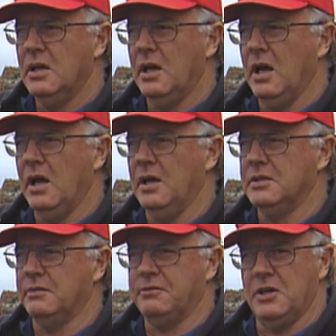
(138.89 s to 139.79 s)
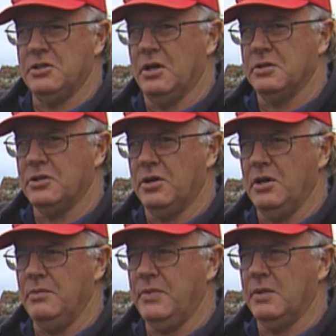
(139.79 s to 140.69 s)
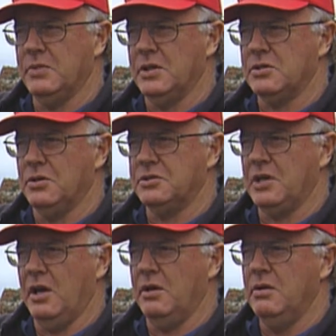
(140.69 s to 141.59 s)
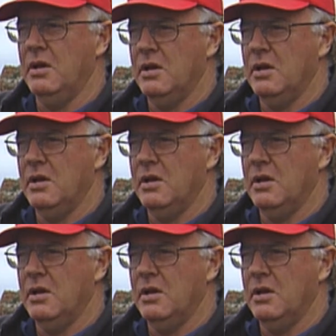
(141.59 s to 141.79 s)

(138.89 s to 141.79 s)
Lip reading: It's a fragile soil, but it's also